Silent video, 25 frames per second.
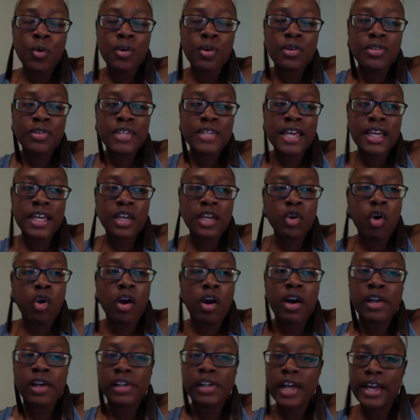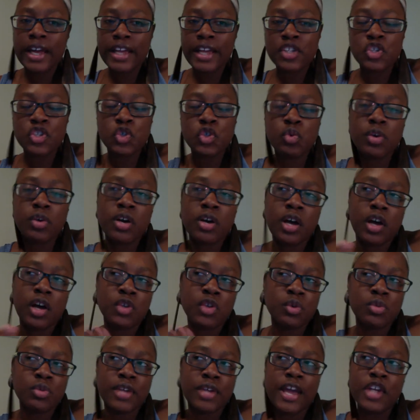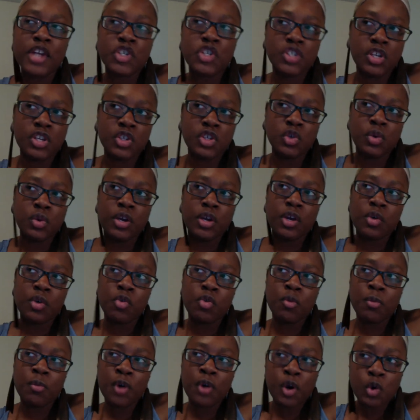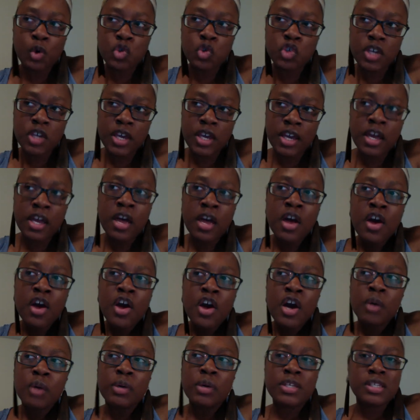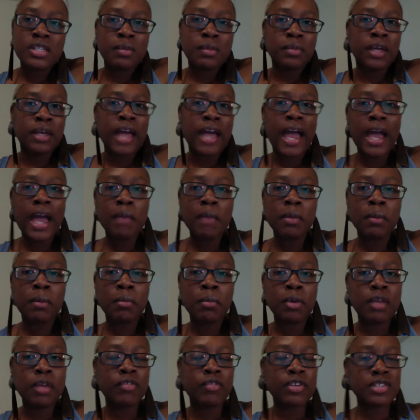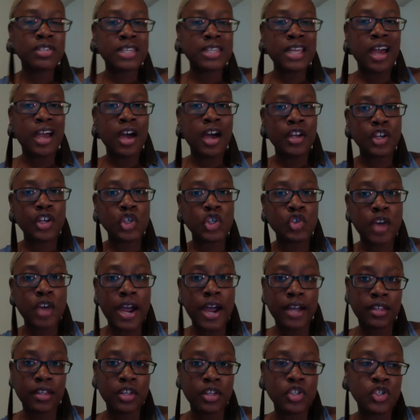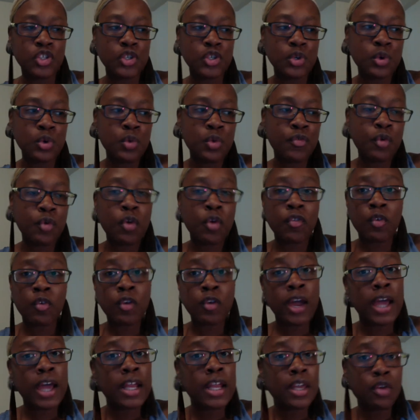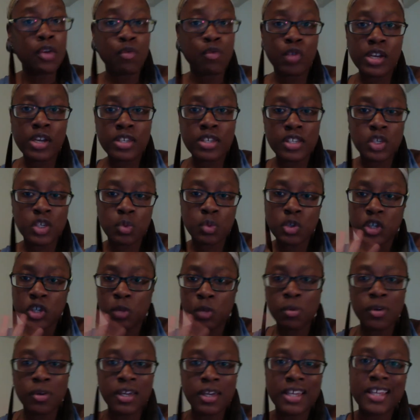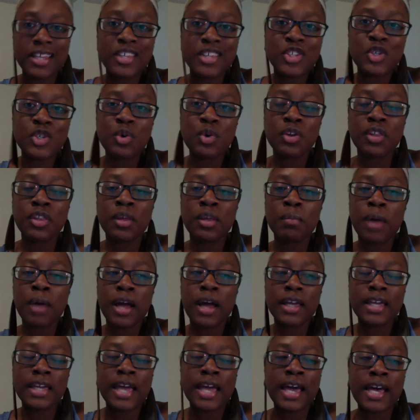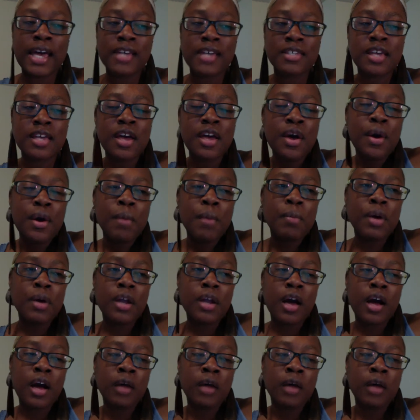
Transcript: taking on clients, doing consultations and doing group coaching was something I had been previously unattracted to for a variety of reasons, which I won't get into on the podcast. But